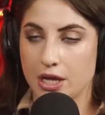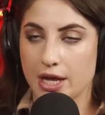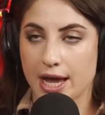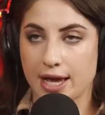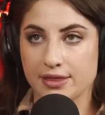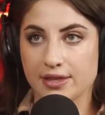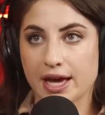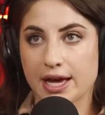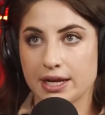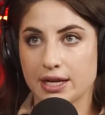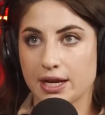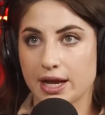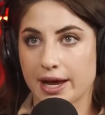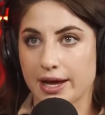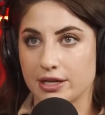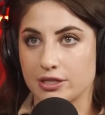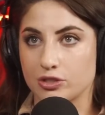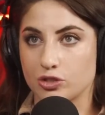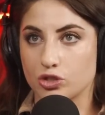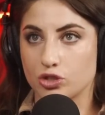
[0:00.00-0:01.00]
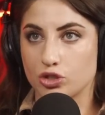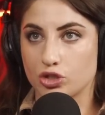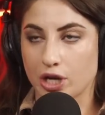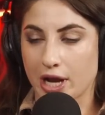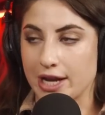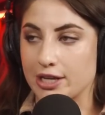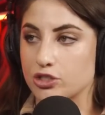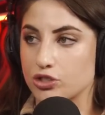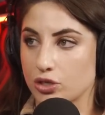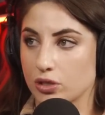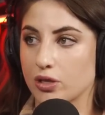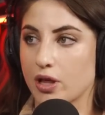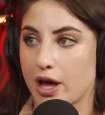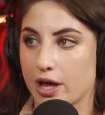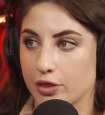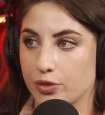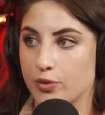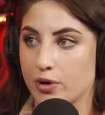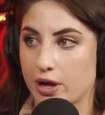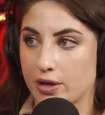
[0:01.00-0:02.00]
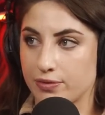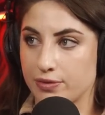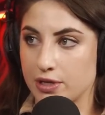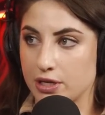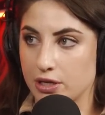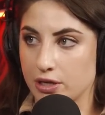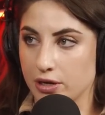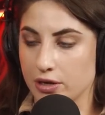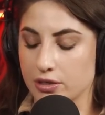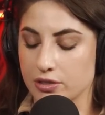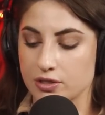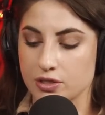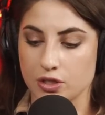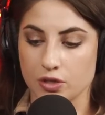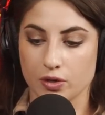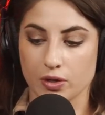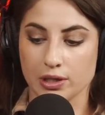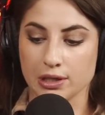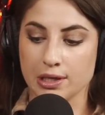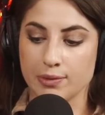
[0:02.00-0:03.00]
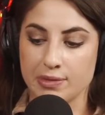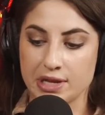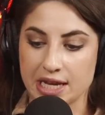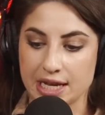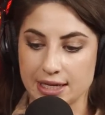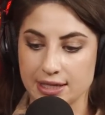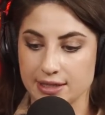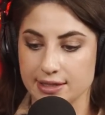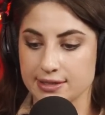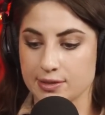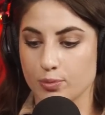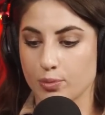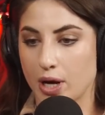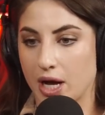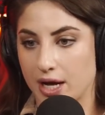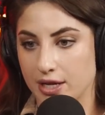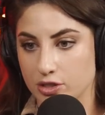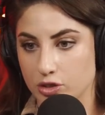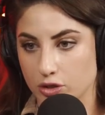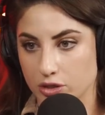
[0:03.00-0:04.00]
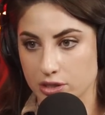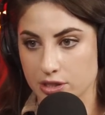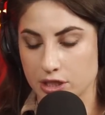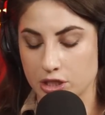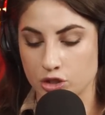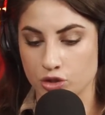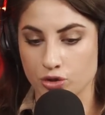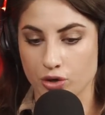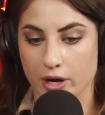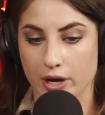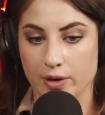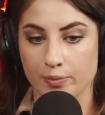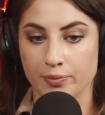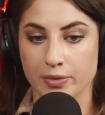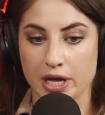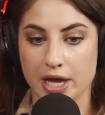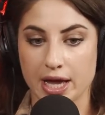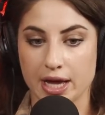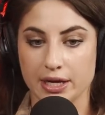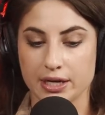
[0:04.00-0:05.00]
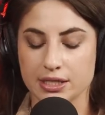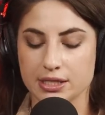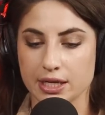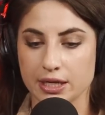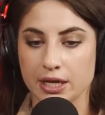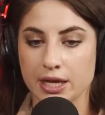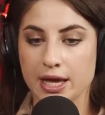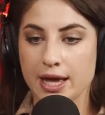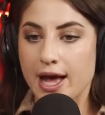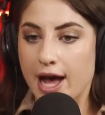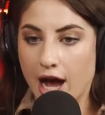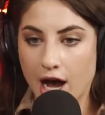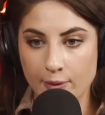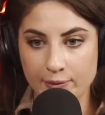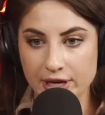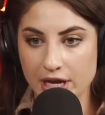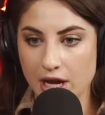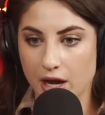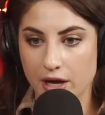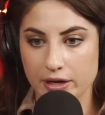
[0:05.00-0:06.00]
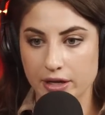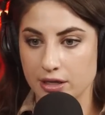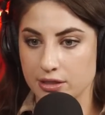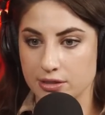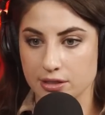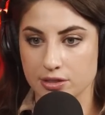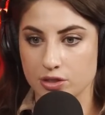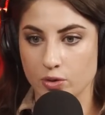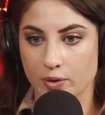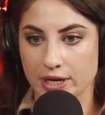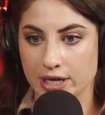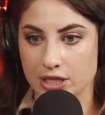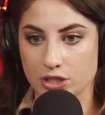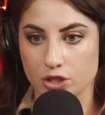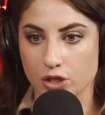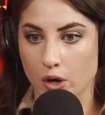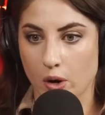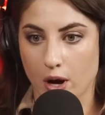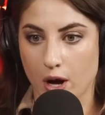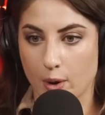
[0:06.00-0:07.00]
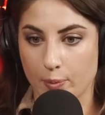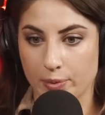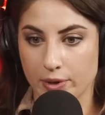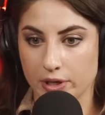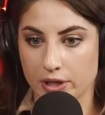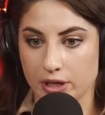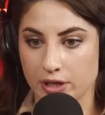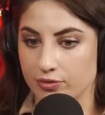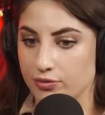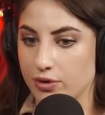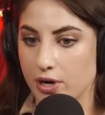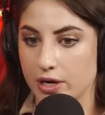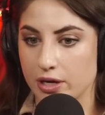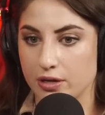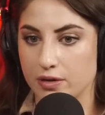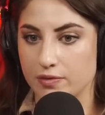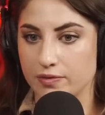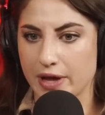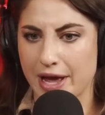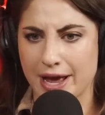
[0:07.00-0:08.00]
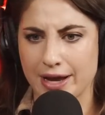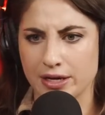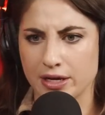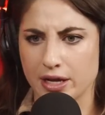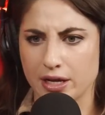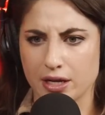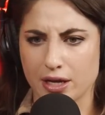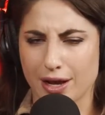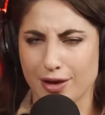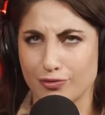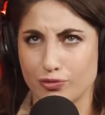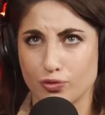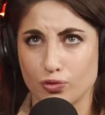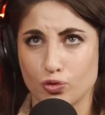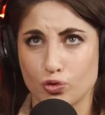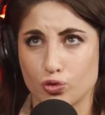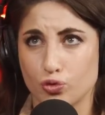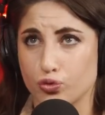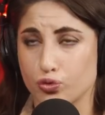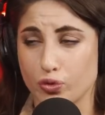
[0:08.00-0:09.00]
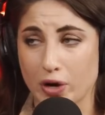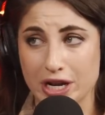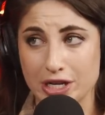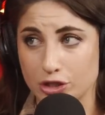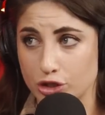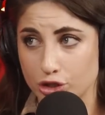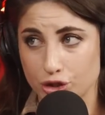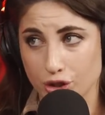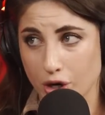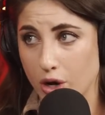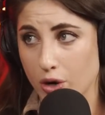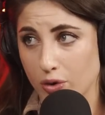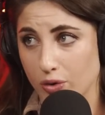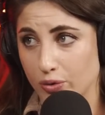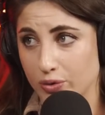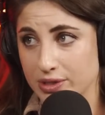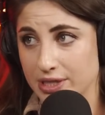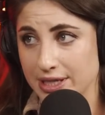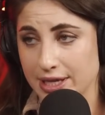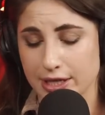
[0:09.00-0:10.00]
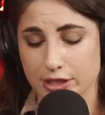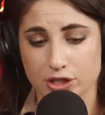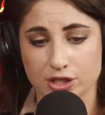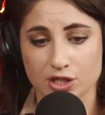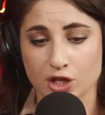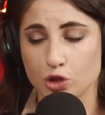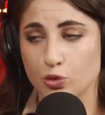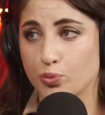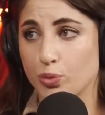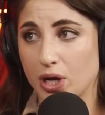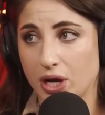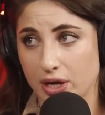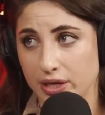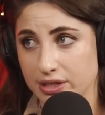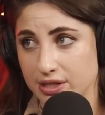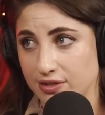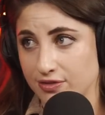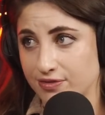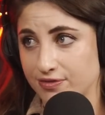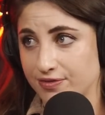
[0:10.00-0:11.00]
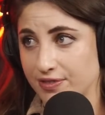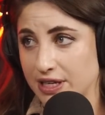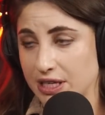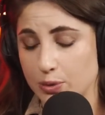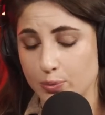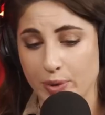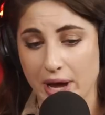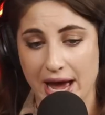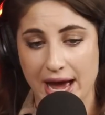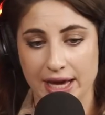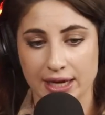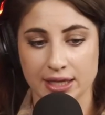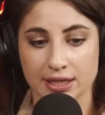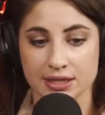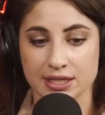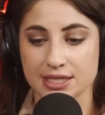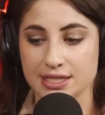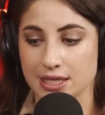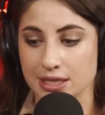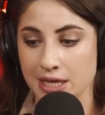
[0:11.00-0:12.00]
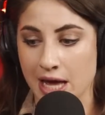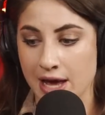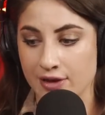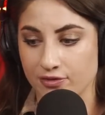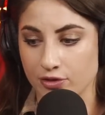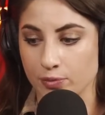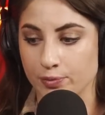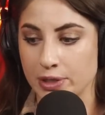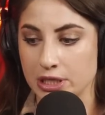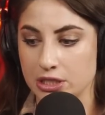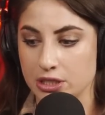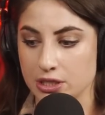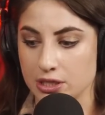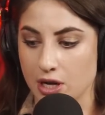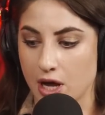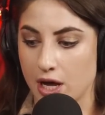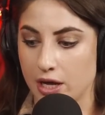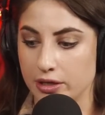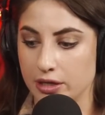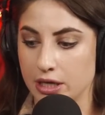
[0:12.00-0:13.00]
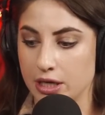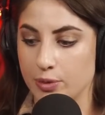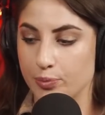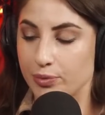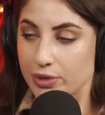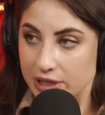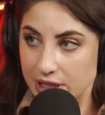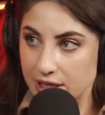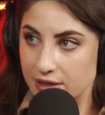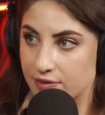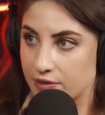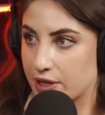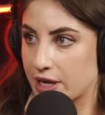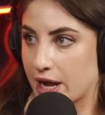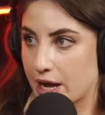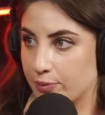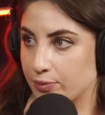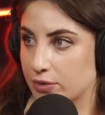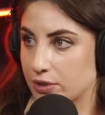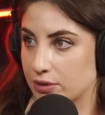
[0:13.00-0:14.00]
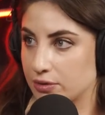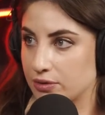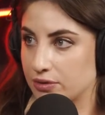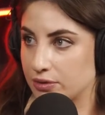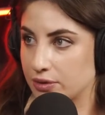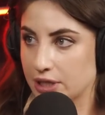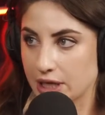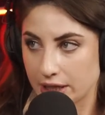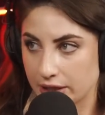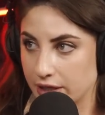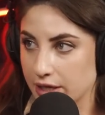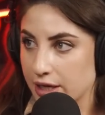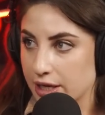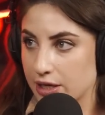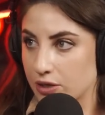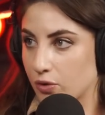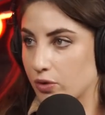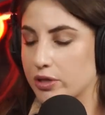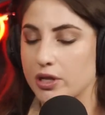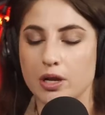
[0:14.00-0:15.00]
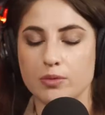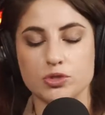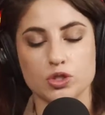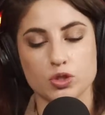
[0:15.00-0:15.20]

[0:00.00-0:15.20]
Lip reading: And that has changed a lot throughout the years, you know, eliminating this imposter syndrome. And it's like, how many audiences do I need to go up in front of and have great shows and get such positive feedback and this and that for me to not believe that I'm killing it or that I'm